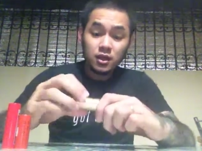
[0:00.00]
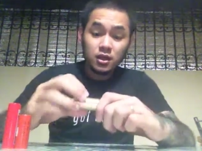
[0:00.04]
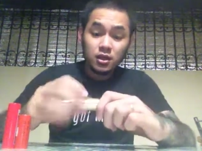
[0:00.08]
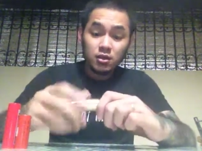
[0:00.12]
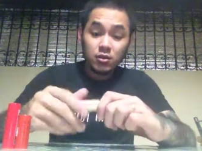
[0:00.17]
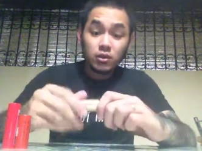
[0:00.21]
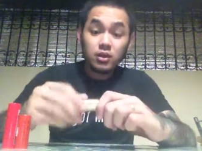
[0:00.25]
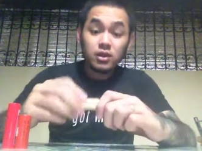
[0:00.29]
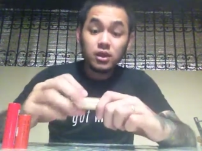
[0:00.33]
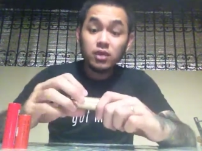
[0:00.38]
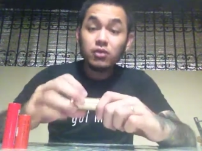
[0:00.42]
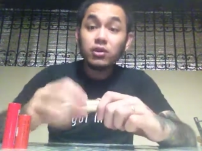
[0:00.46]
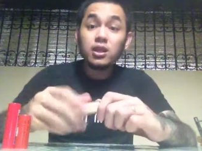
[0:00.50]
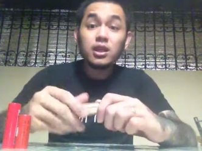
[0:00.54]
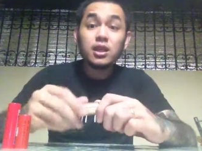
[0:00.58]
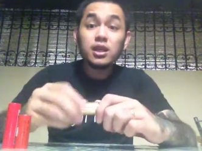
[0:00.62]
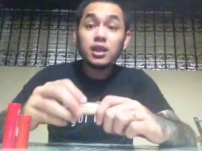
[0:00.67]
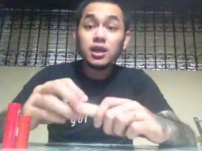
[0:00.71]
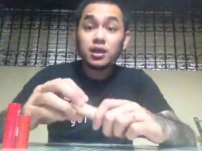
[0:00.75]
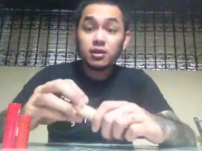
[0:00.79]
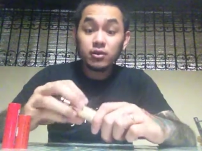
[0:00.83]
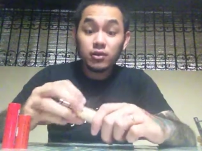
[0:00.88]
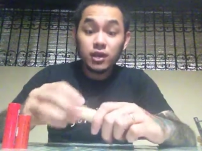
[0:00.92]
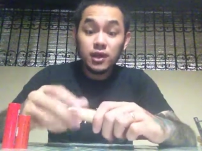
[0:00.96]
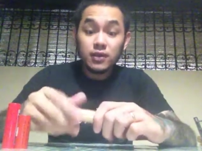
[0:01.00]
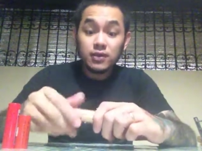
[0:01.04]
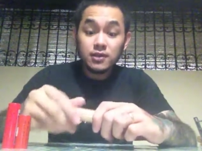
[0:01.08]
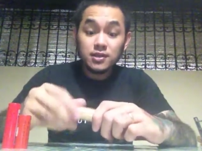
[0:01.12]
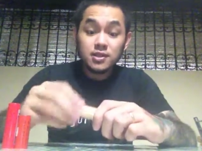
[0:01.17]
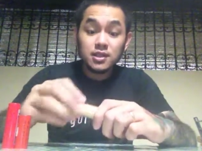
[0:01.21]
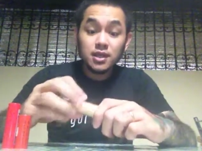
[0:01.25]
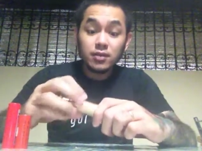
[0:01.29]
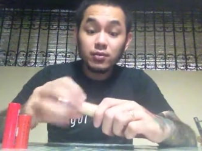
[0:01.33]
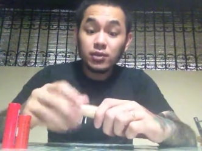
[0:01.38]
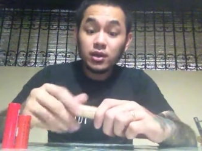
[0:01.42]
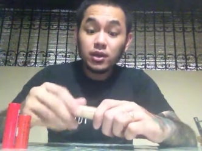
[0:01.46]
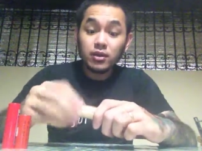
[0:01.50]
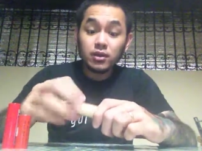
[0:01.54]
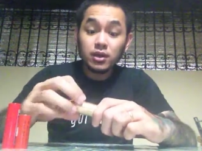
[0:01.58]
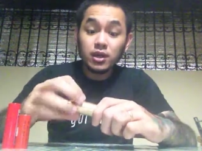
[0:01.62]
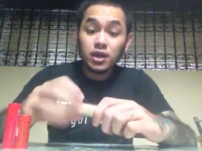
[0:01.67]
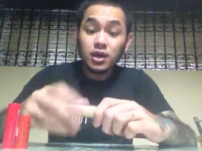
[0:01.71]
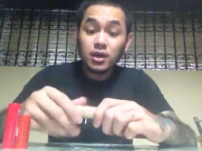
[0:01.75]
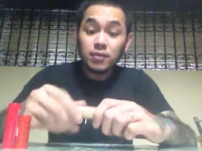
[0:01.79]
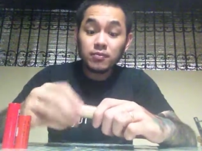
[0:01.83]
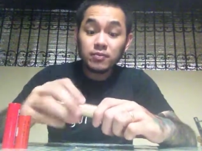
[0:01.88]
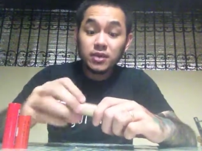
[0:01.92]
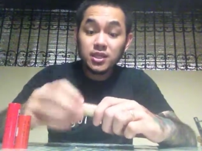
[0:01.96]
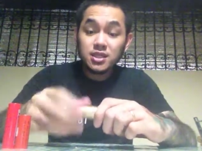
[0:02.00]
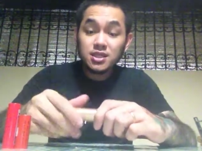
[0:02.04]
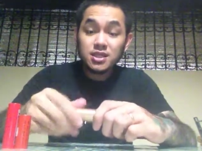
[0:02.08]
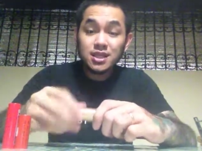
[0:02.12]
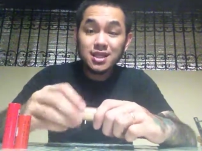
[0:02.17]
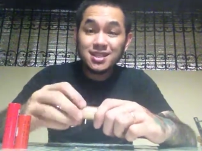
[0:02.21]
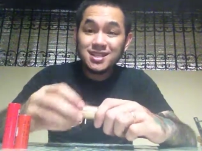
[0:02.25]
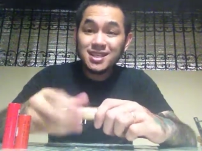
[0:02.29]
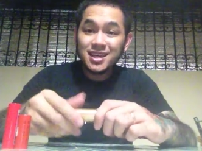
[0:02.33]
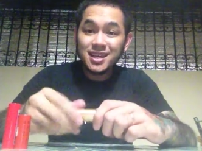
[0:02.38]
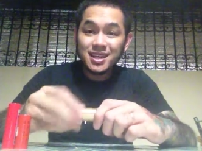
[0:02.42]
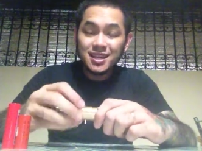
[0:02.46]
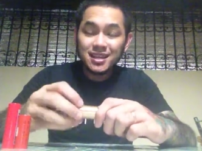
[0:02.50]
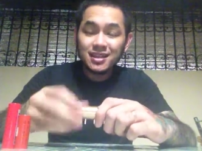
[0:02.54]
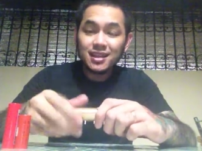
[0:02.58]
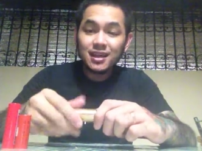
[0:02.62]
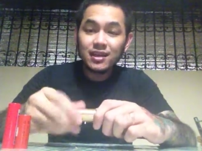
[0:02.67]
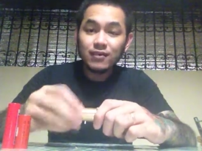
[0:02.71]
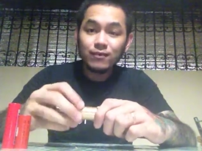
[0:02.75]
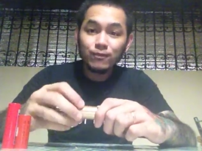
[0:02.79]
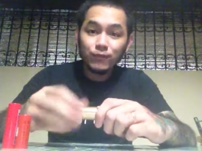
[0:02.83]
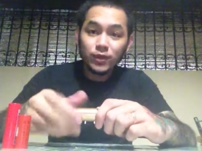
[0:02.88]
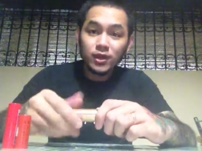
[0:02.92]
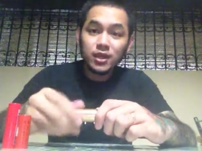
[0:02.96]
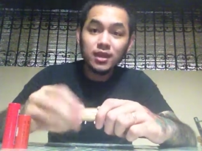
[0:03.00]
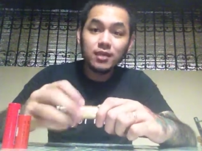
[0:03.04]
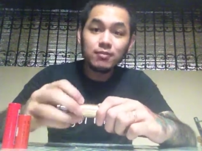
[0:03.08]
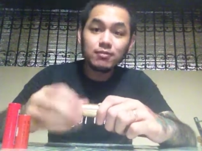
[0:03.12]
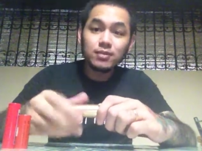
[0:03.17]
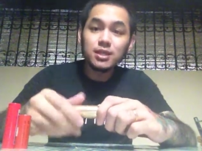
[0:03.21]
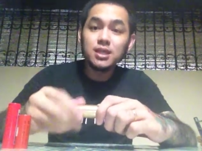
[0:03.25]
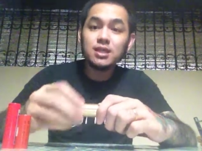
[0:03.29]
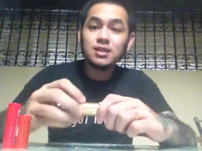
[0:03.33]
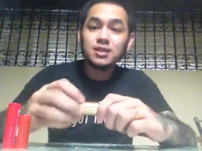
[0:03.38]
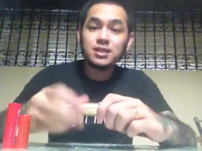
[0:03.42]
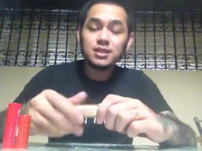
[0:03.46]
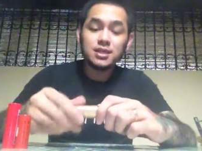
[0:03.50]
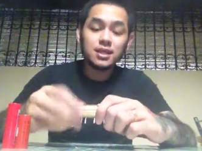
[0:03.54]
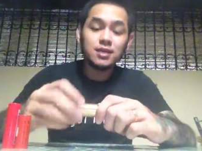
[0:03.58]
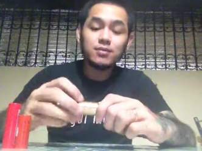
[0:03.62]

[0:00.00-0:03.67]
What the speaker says: well, he really got it right this time around. It's hitting like a freaking beast.